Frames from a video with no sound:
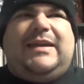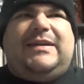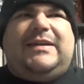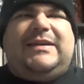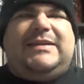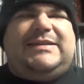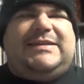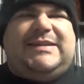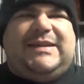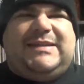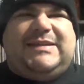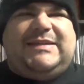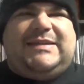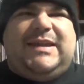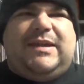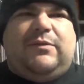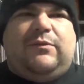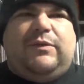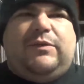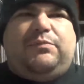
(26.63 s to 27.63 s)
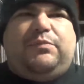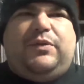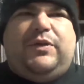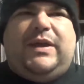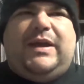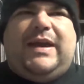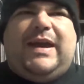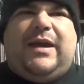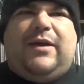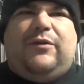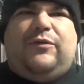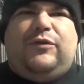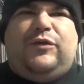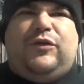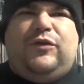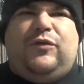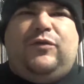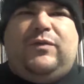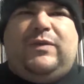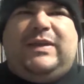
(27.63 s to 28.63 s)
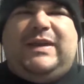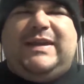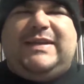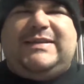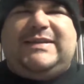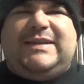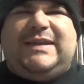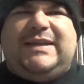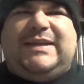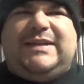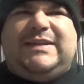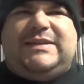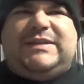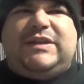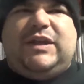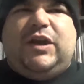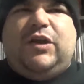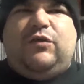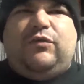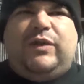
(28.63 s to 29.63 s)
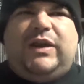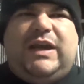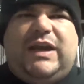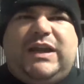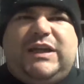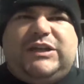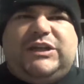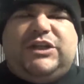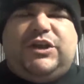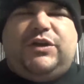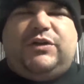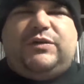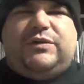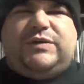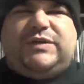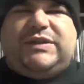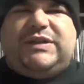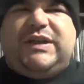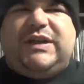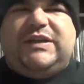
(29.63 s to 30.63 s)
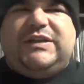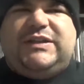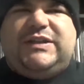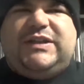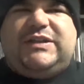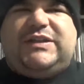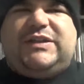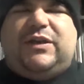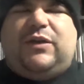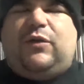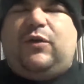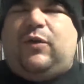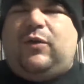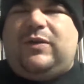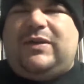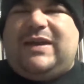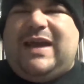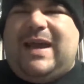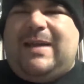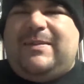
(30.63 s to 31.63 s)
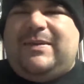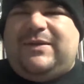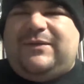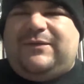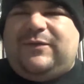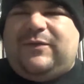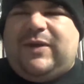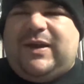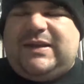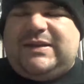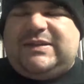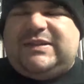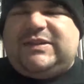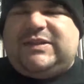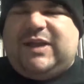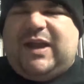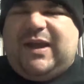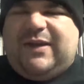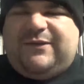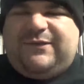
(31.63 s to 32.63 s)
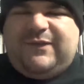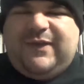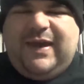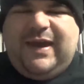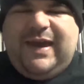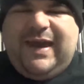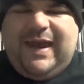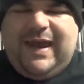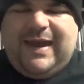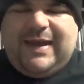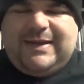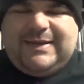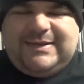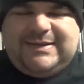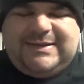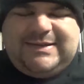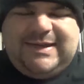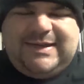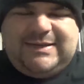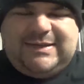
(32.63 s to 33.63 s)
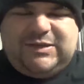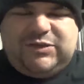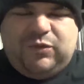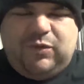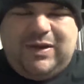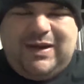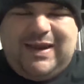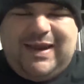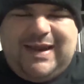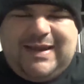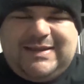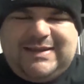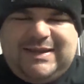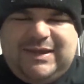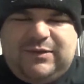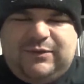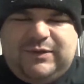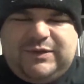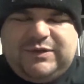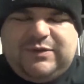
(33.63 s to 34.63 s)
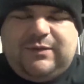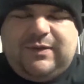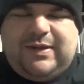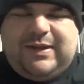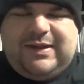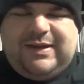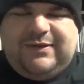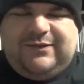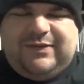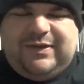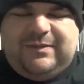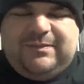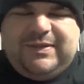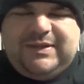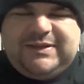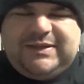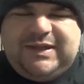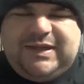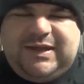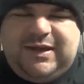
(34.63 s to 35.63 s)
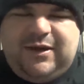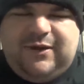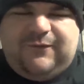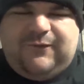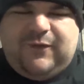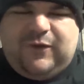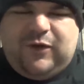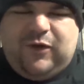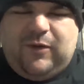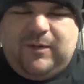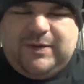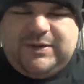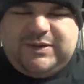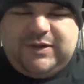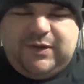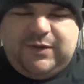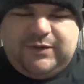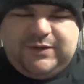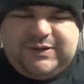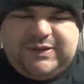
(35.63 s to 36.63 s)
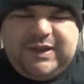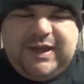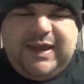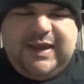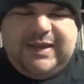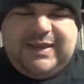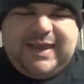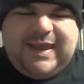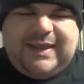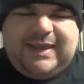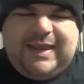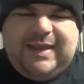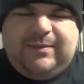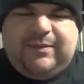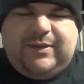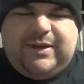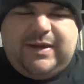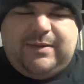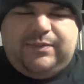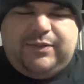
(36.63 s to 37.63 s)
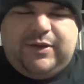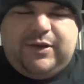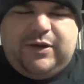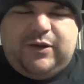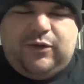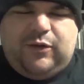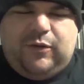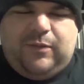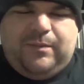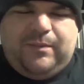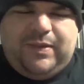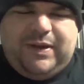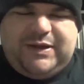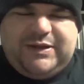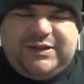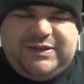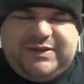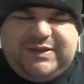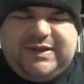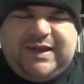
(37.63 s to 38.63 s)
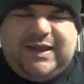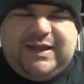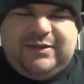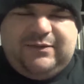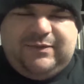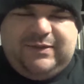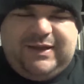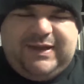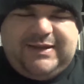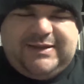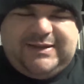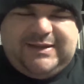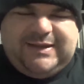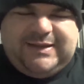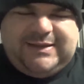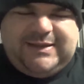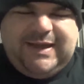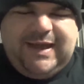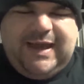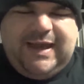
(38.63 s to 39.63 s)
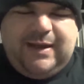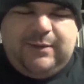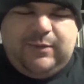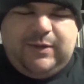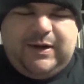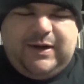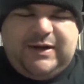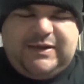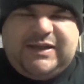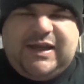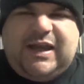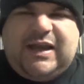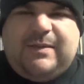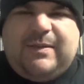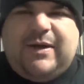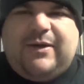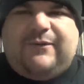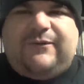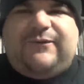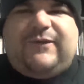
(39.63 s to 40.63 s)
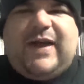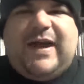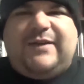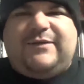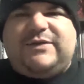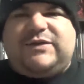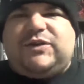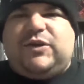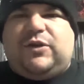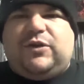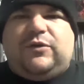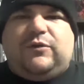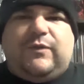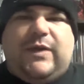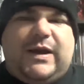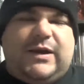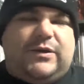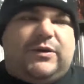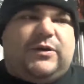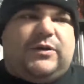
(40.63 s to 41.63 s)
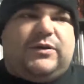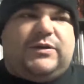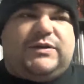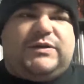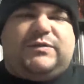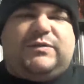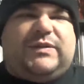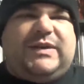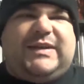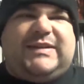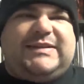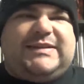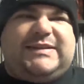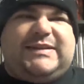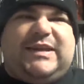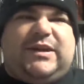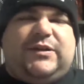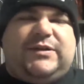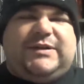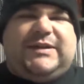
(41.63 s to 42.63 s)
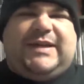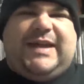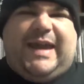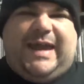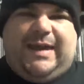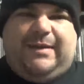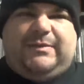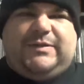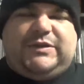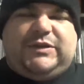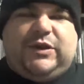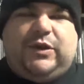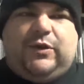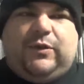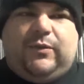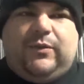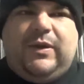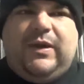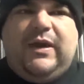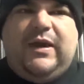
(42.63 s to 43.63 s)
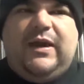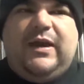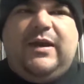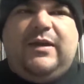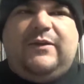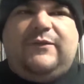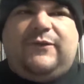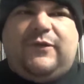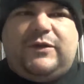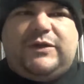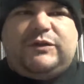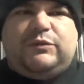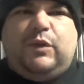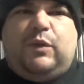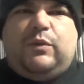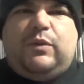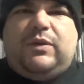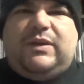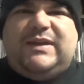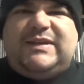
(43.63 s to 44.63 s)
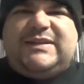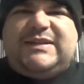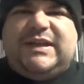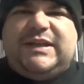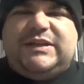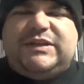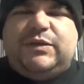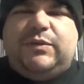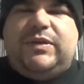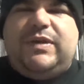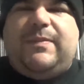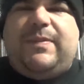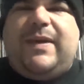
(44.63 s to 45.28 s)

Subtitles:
consistent with putting out new releases, reissues, just a whole gamut of great stuff. And since 2018 was a relatively busy year for Comatose, that label had put out a whole bunch of solid releases, and we're going to talk about 5 certain records releases here today. So, first, what we're listening to in the